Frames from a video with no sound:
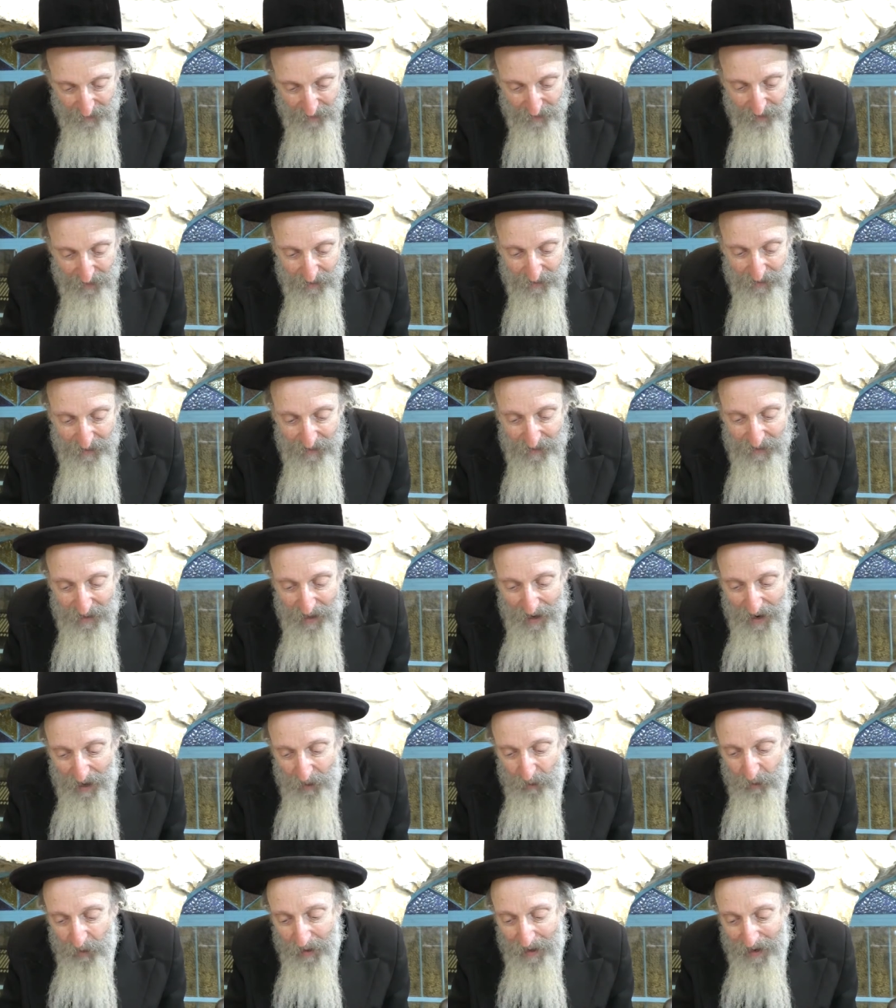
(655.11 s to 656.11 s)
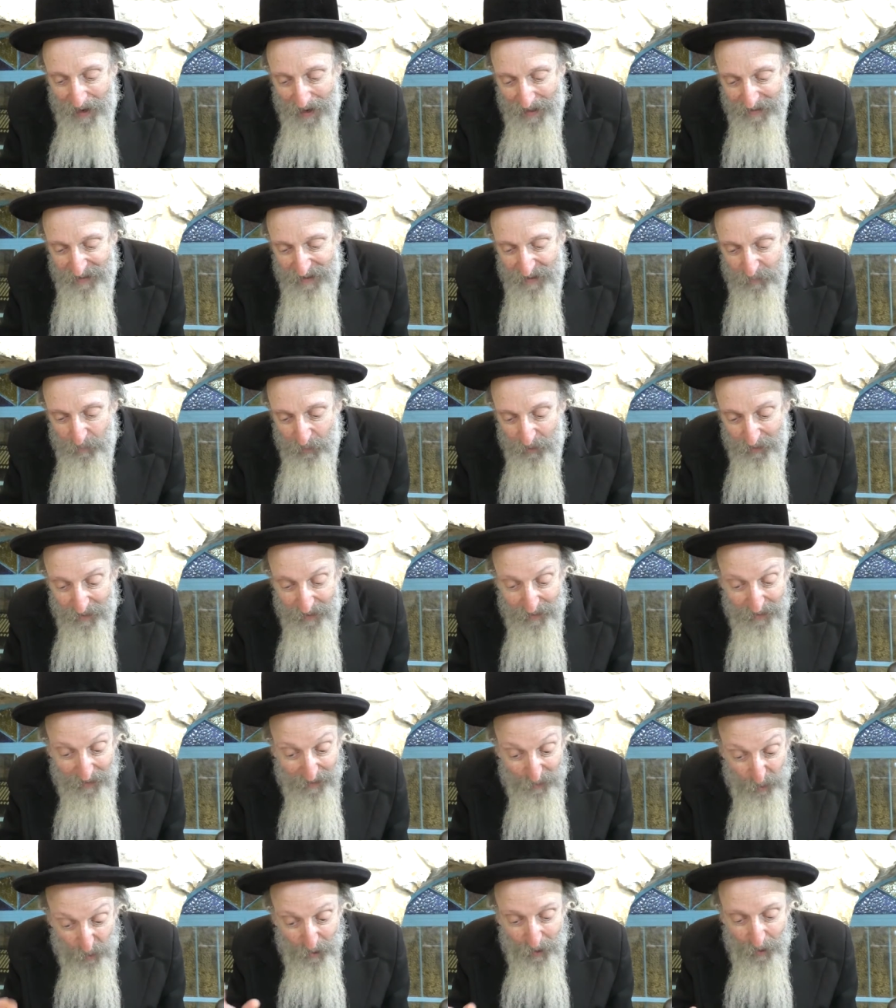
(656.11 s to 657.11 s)
Hiyarech atzmai,
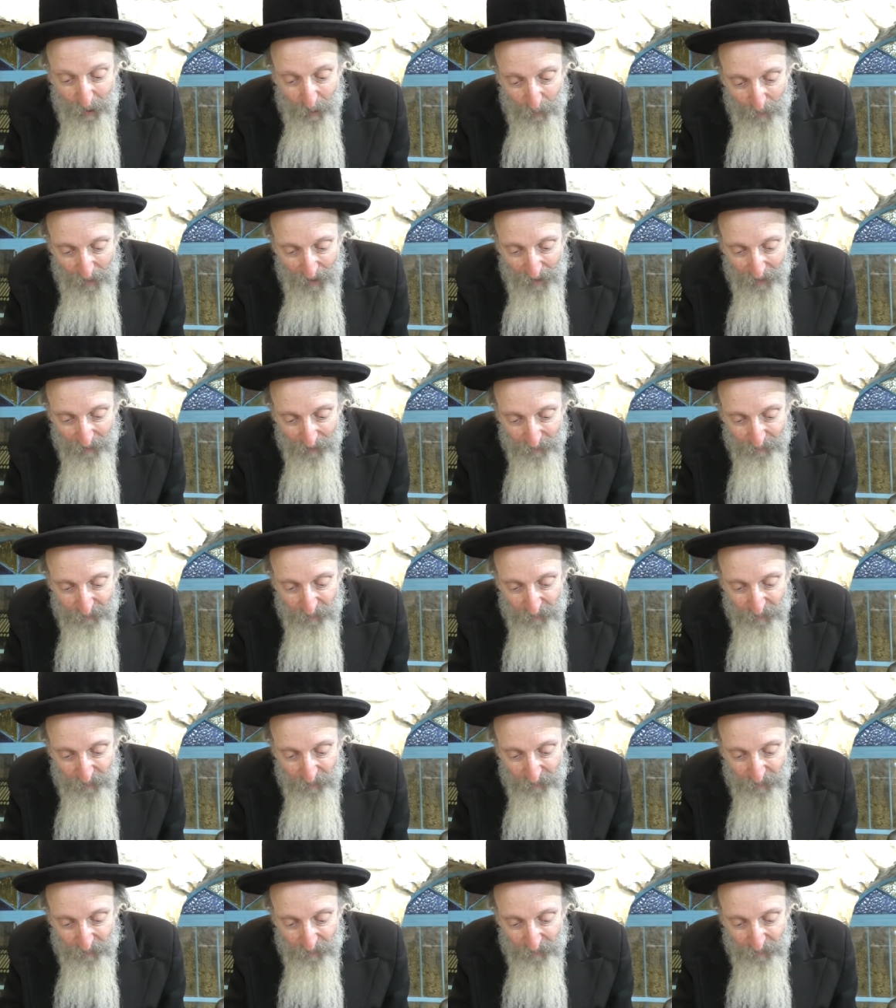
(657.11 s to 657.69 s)
they're turning it around.